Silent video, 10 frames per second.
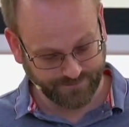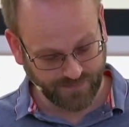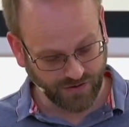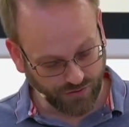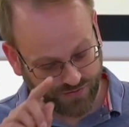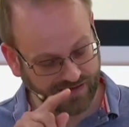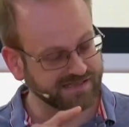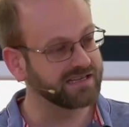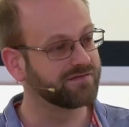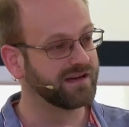
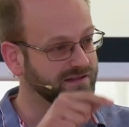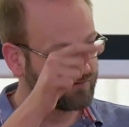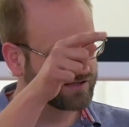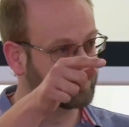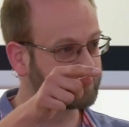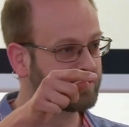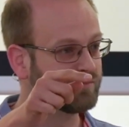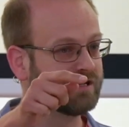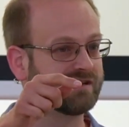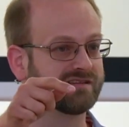Authentic faith results in
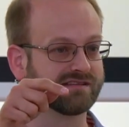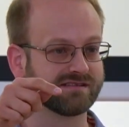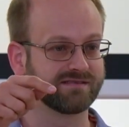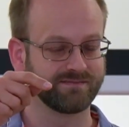obedience.